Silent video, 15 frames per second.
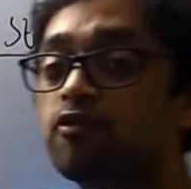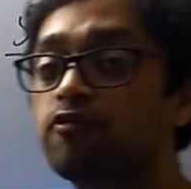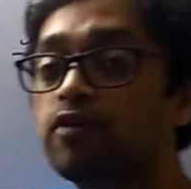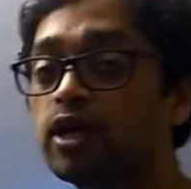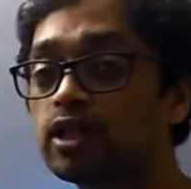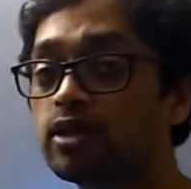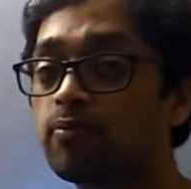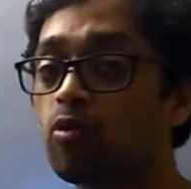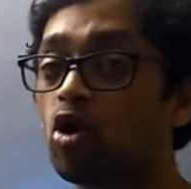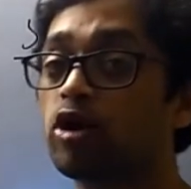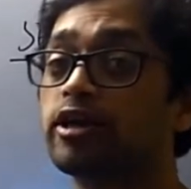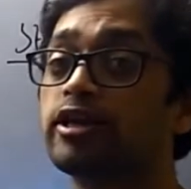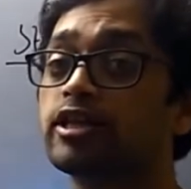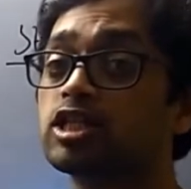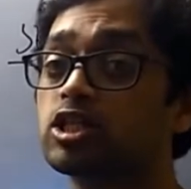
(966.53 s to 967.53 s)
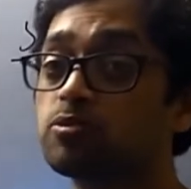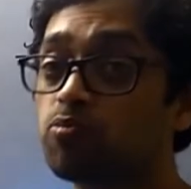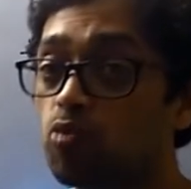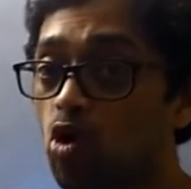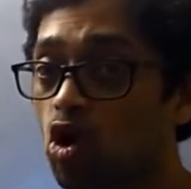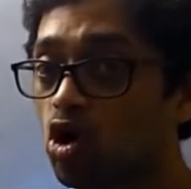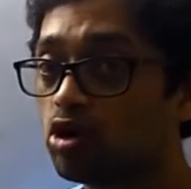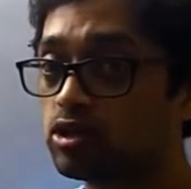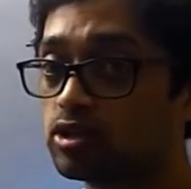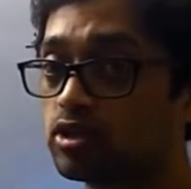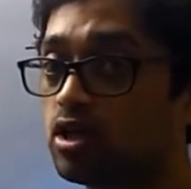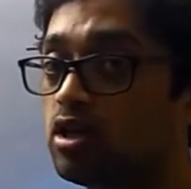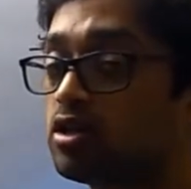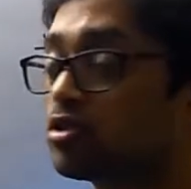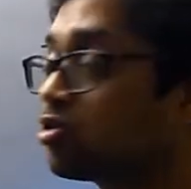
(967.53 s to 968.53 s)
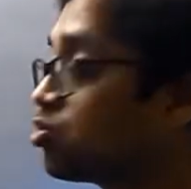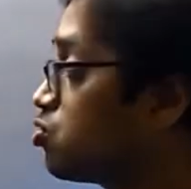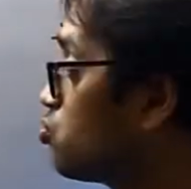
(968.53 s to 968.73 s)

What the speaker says: the way the body responds. So